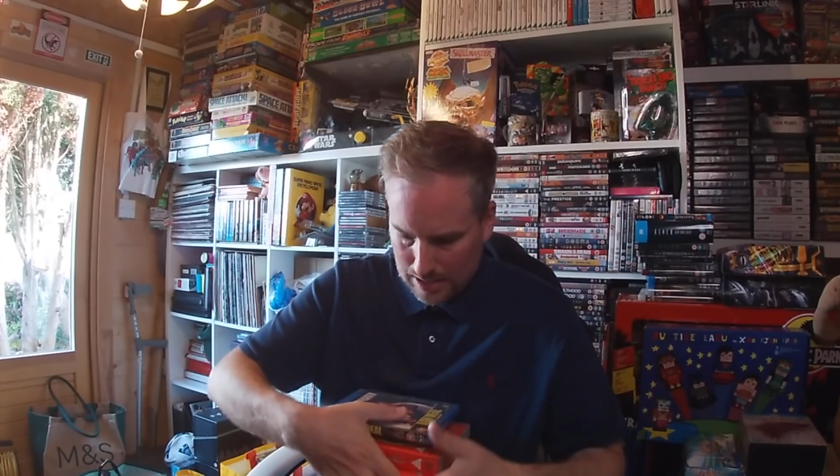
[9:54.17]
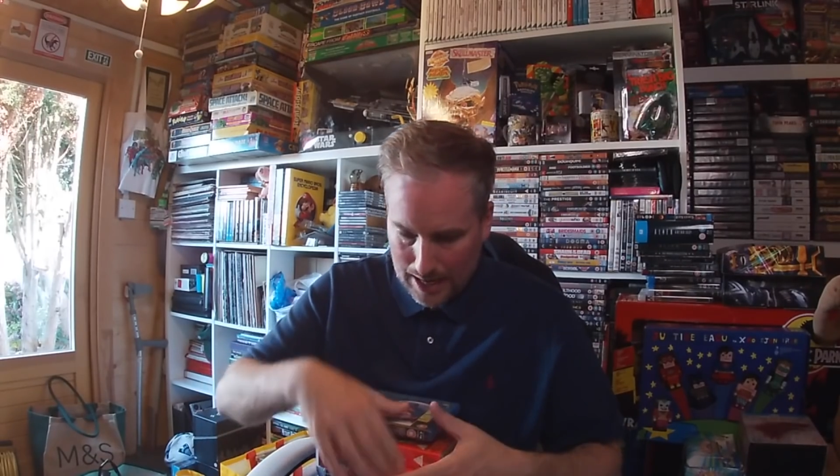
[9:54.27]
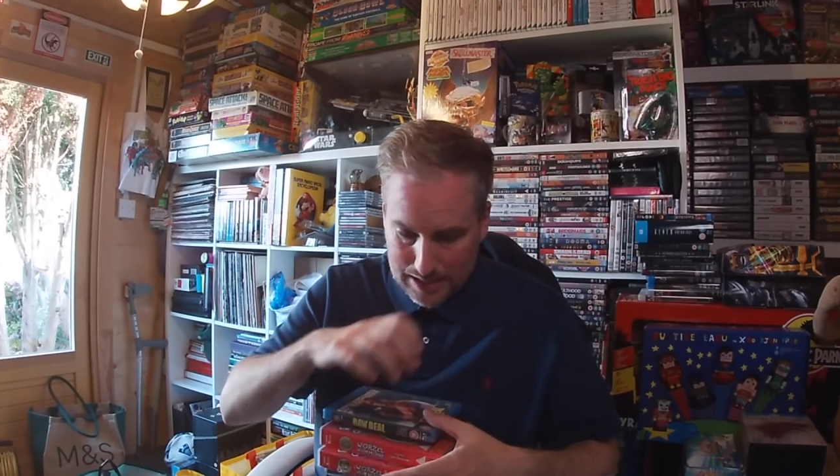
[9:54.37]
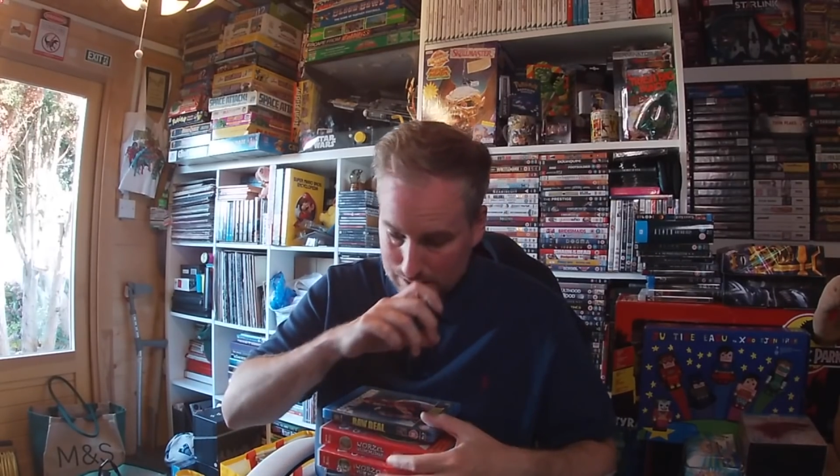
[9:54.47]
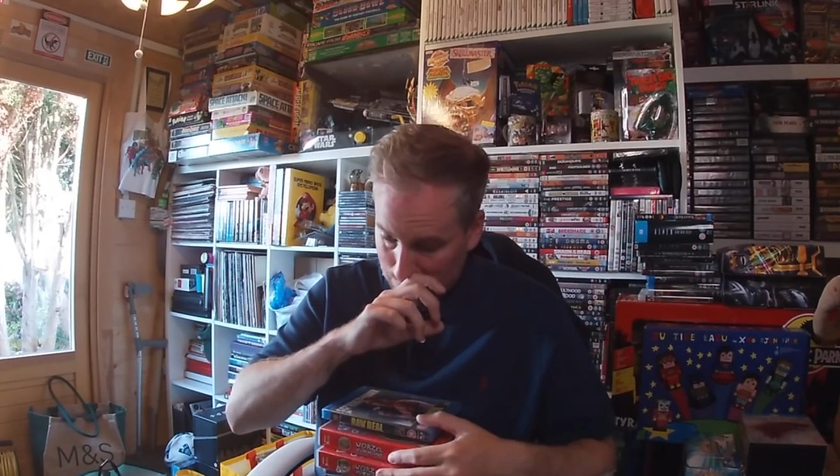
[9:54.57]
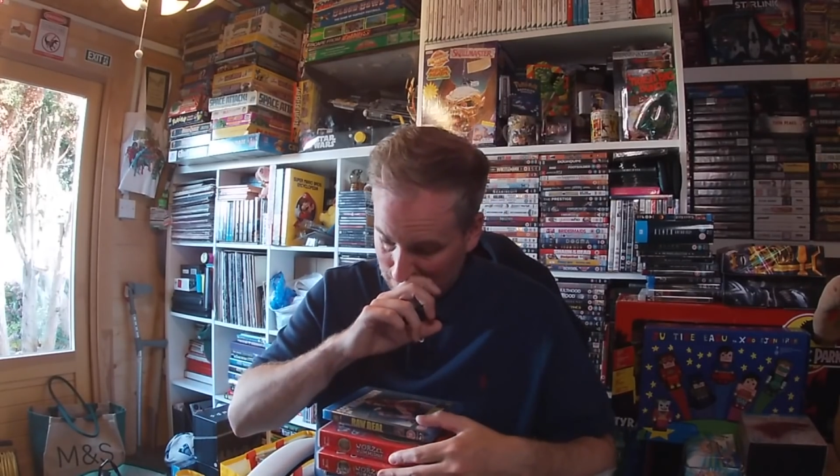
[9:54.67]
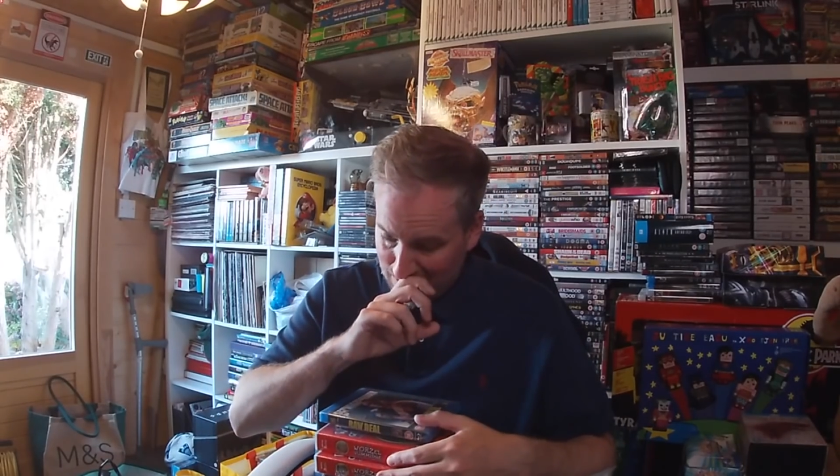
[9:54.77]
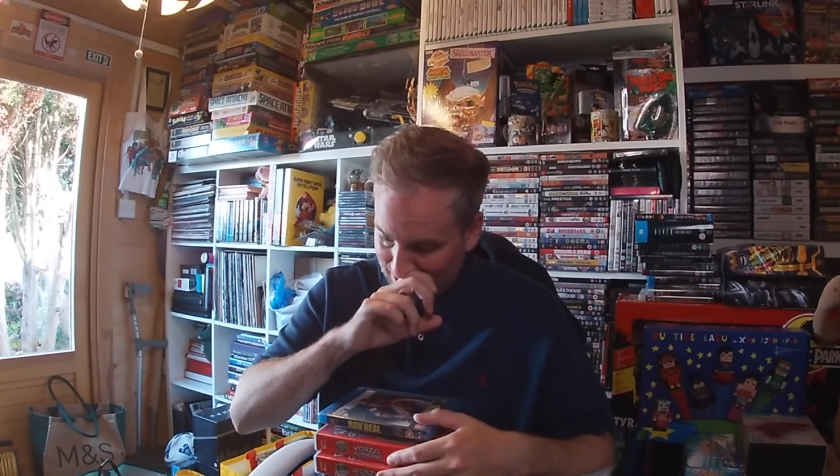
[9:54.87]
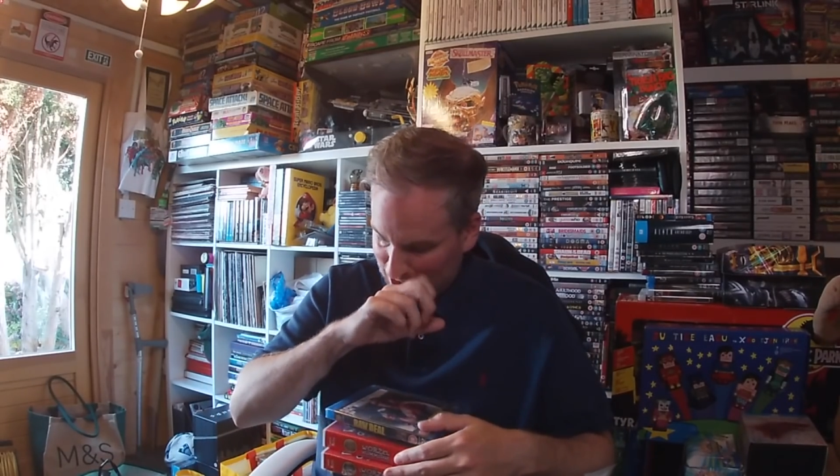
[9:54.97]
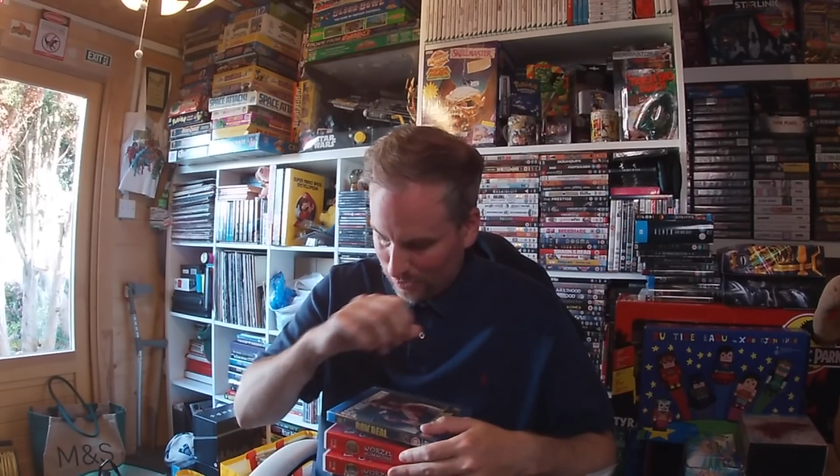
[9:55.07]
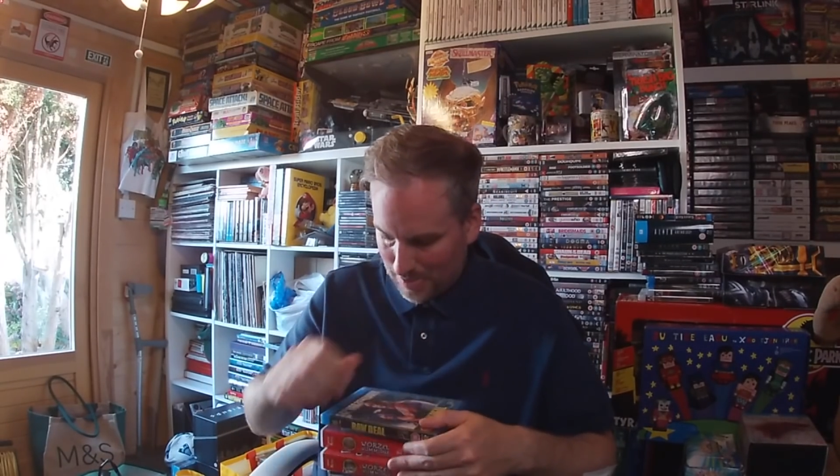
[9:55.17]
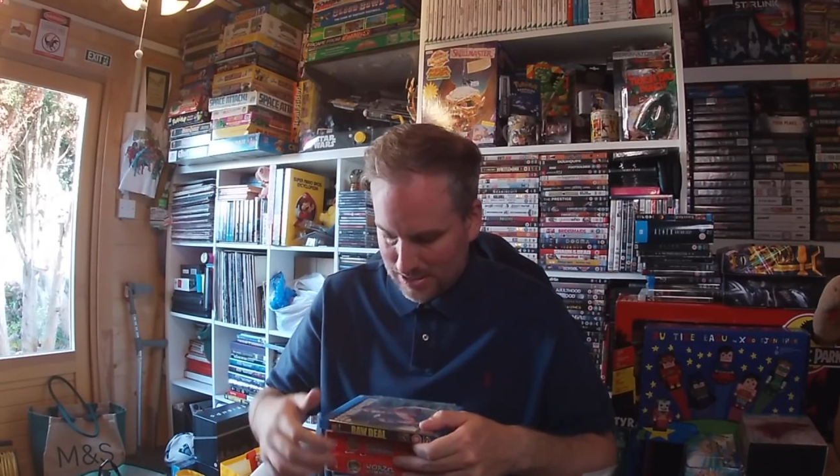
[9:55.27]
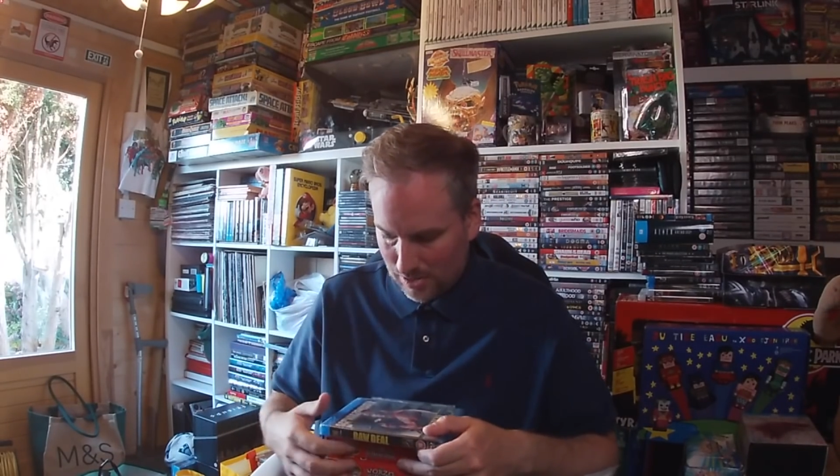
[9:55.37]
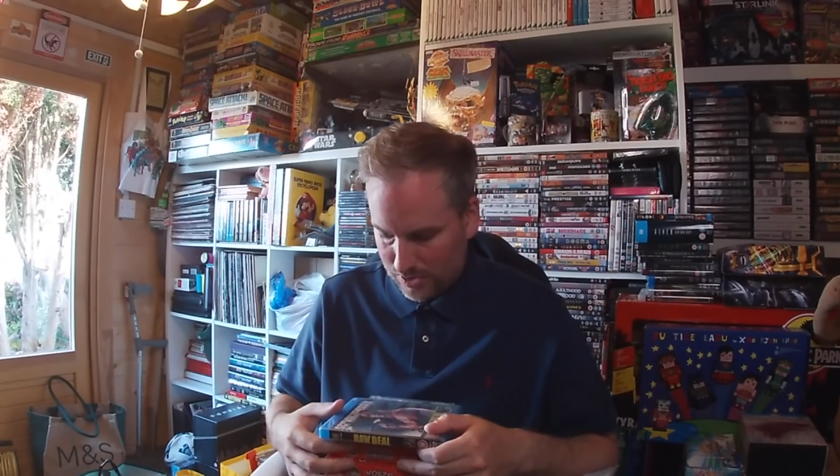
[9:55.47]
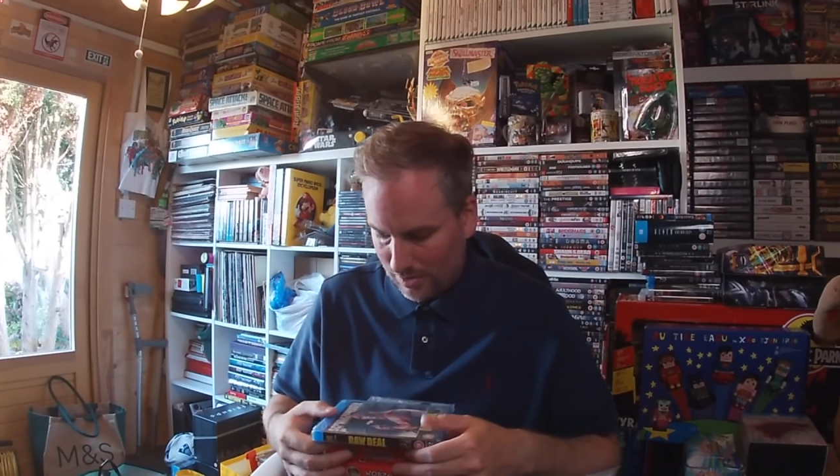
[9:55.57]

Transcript: and some Blu-rays for myself.